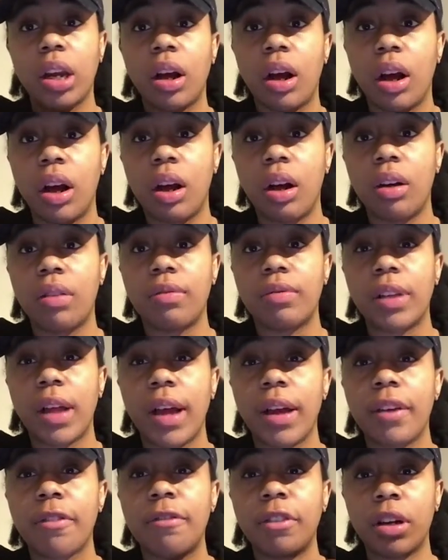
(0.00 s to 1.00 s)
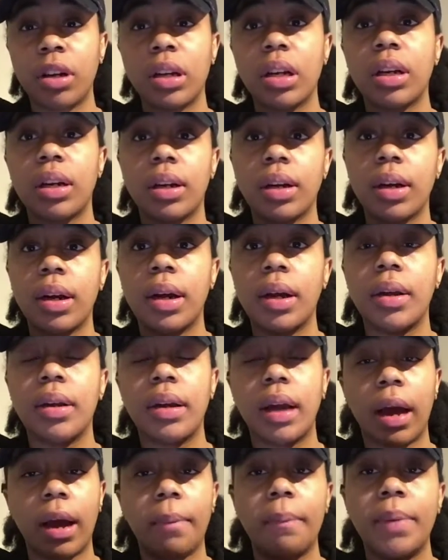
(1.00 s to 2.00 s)
of like failure and
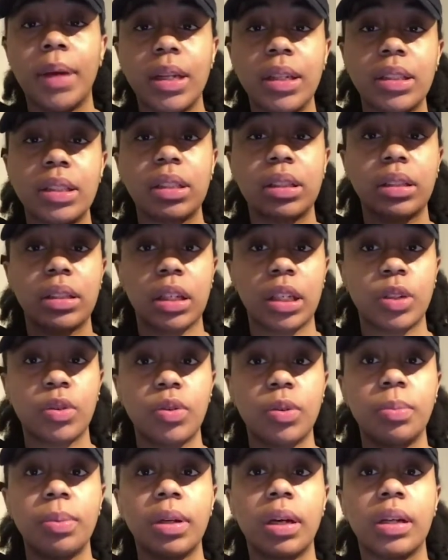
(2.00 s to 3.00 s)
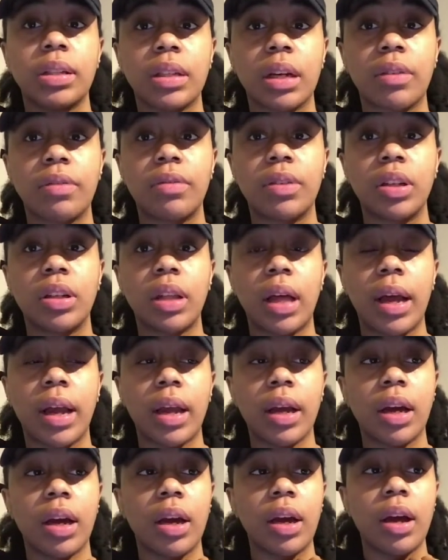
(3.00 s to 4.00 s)
not being successful because I feel
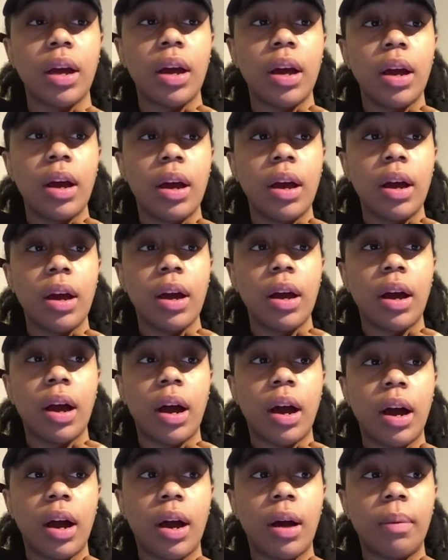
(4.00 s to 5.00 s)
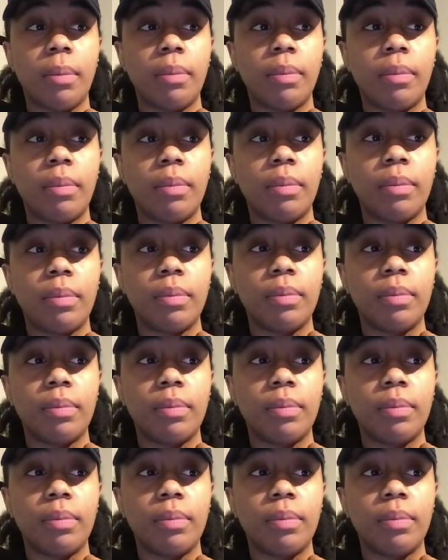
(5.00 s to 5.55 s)
like um